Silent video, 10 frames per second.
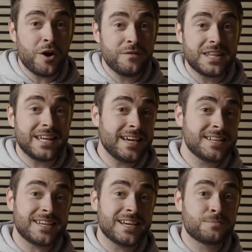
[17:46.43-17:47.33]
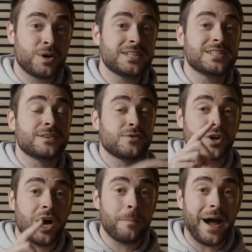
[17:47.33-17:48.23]
over the years as prices have gone
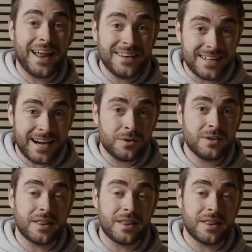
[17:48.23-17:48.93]
up and down.